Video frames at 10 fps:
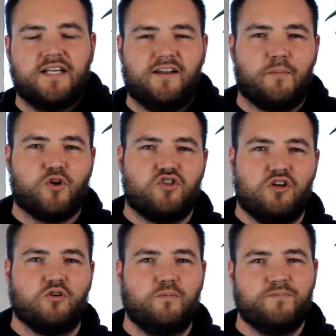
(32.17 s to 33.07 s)
Number
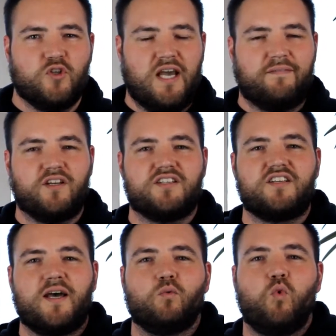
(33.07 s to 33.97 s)
two, you have to
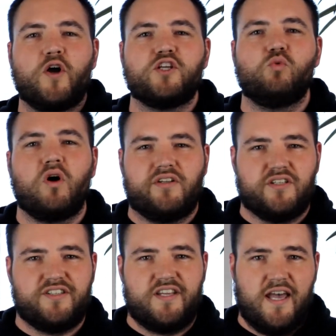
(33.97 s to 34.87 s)
decide what you want
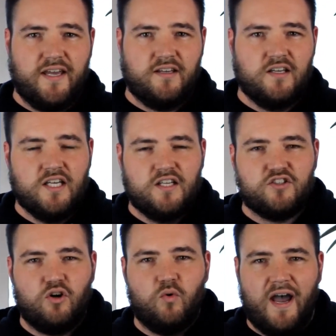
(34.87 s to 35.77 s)
to say.
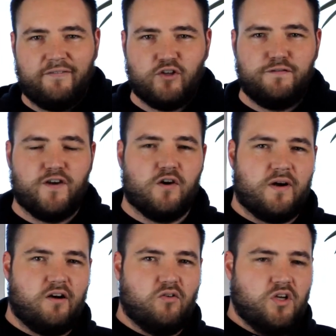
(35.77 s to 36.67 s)
So after you figure
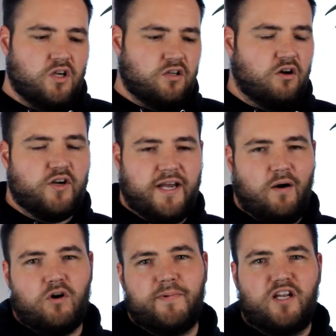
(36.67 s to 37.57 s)
out, okay, I
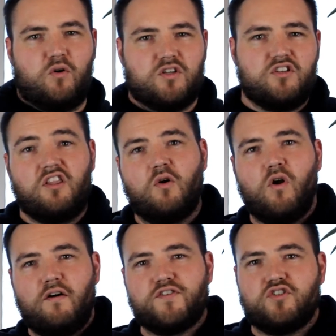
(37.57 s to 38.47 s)
want to be known as a
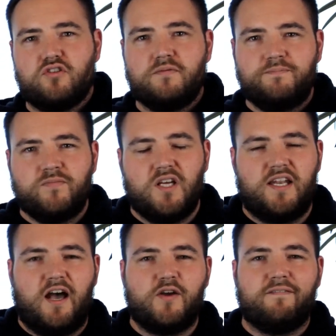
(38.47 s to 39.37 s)
loan officer,
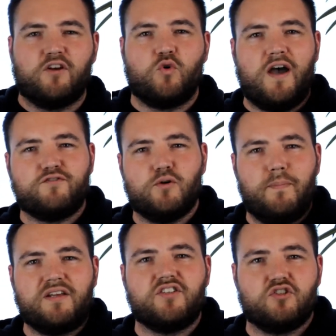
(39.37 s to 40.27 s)
and now you have to craft your
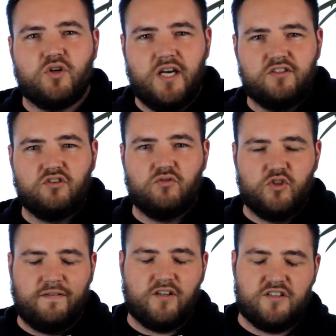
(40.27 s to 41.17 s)
message, okay? So
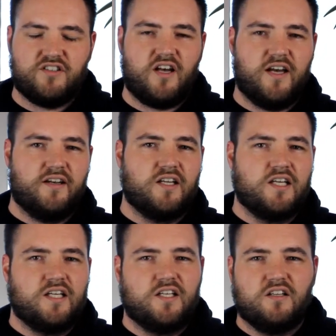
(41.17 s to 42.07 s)
you have to decide,
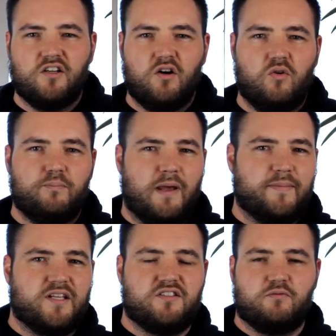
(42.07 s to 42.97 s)

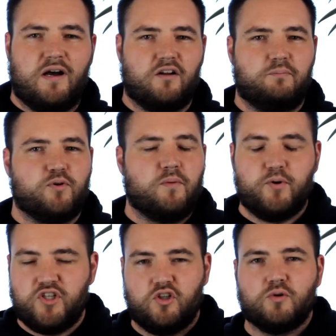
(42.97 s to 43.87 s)
maybe it's around a
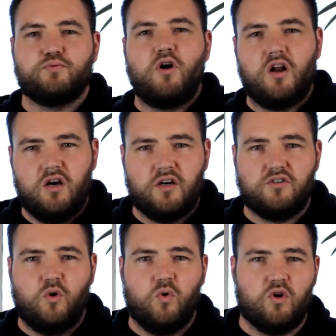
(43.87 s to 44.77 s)
particular
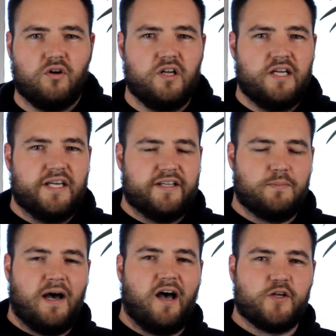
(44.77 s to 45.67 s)
product, or it's
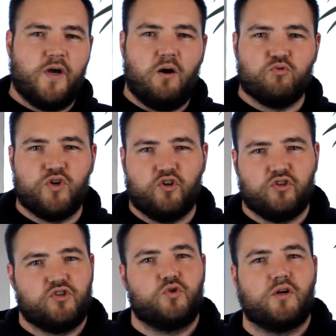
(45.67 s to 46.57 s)
about how you help
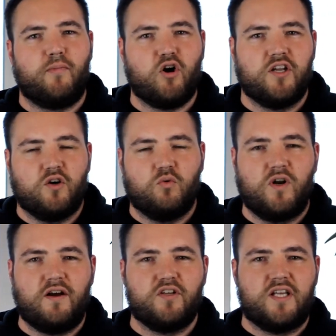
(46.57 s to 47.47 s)
realtors do their marketing, or
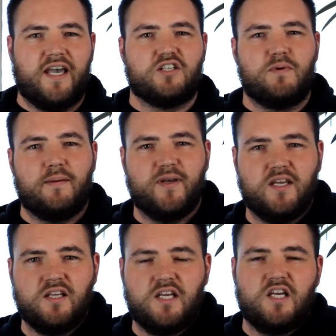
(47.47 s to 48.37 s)
whatever the case may
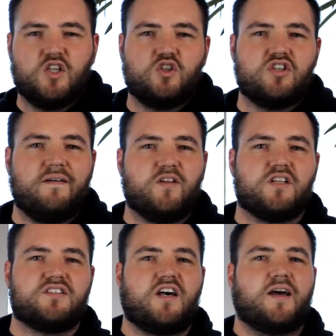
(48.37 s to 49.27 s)
be. You just have to
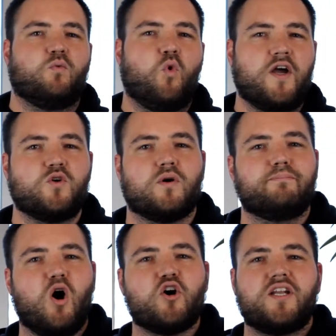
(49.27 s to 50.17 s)
decide what your
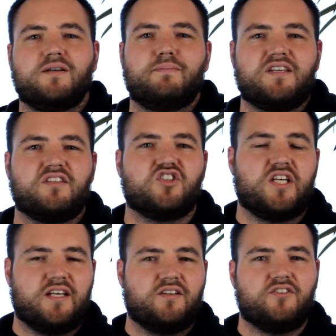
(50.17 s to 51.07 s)
marketing message
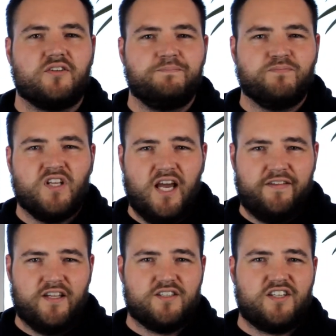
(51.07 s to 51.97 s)
is.
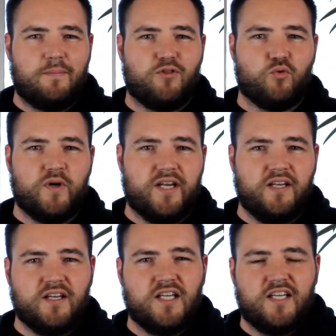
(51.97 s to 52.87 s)
And then step
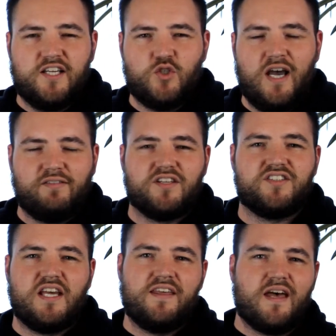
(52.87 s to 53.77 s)
three is you have to
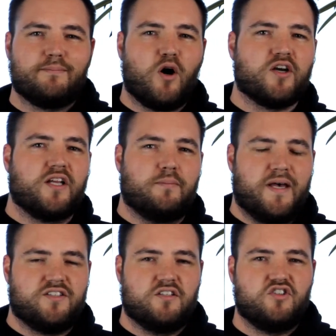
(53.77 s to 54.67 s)
say that marketing
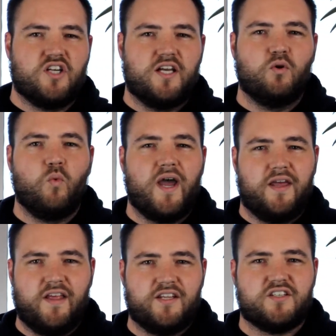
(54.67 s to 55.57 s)
message in a
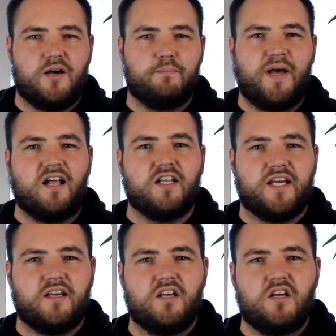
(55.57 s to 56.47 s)
way that is
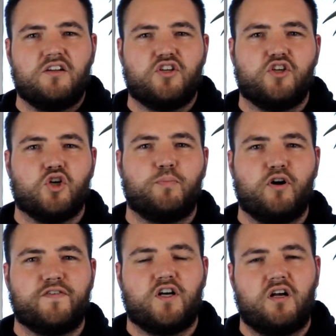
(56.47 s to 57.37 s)
compelling to your
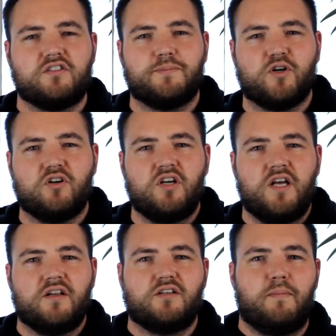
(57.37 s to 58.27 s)
perfect customer
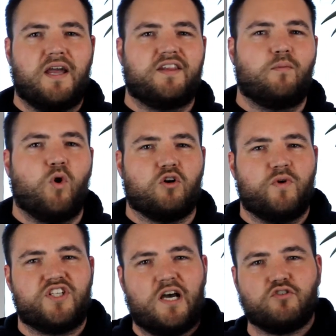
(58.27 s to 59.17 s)
to make them want to
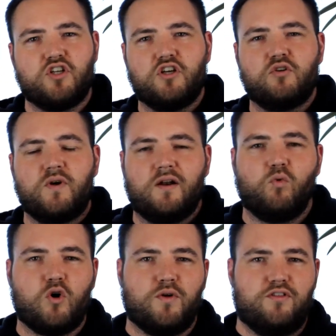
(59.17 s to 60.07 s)
reach out to you and
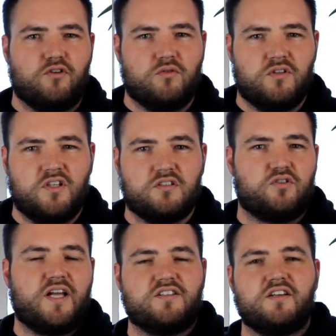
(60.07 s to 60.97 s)
work with you. So
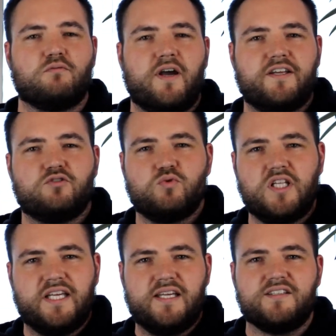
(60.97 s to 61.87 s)
that's it, right? It's
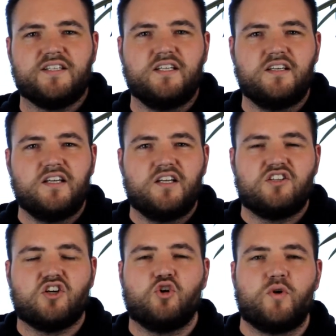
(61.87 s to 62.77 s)
really easy
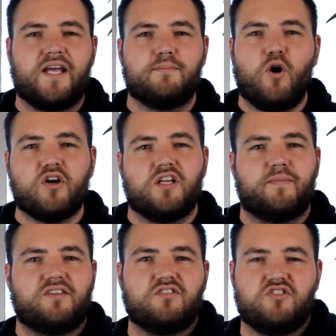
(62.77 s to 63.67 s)
to create a marketing message.